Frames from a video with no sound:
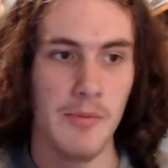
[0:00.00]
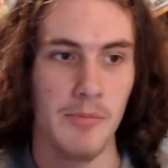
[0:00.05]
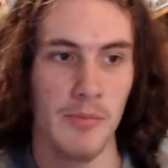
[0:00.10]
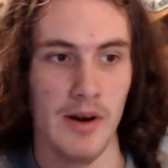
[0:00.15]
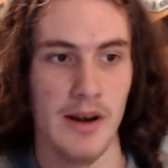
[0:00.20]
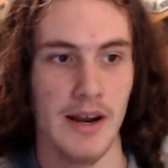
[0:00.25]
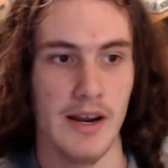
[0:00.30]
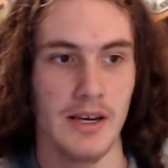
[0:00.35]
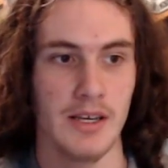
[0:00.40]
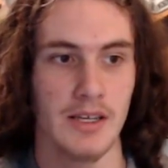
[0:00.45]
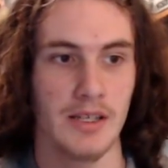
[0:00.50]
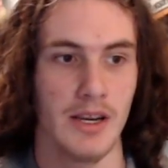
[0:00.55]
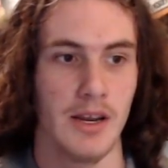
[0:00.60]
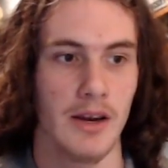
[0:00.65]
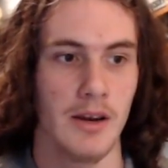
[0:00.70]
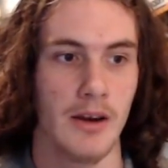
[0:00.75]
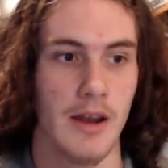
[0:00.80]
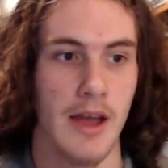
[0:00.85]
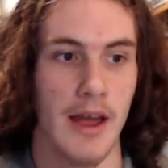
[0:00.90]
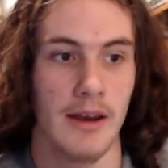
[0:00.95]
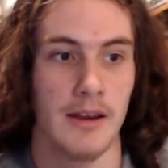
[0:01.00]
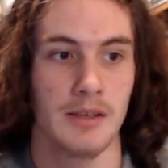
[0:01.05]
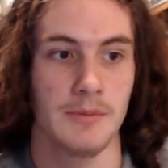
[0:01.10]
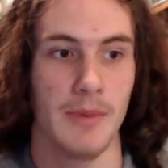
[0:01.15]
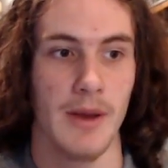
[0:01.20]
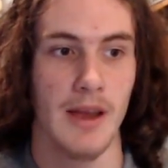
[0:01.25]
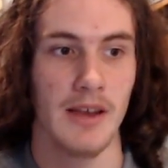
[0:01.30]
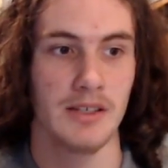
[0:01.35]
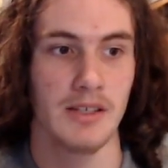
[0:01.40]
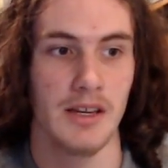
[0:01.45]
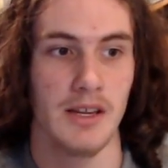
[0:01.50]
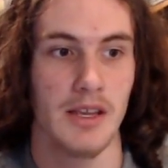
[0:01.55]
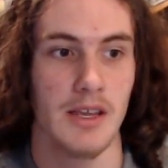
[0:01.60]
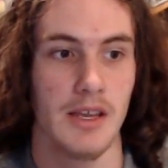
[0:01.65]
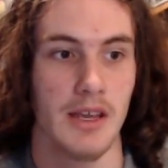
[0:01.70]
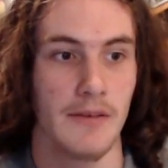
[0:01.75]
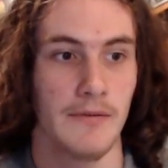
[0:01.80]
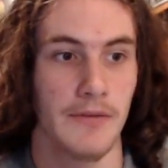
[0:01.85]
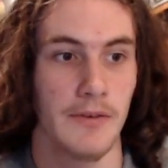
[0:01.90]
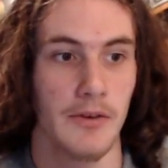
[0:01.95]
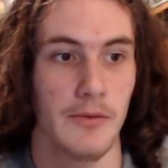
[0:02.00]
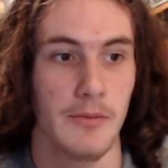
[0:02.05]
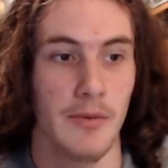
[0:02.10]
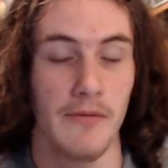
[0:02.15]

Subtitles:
prediction, and especially if you've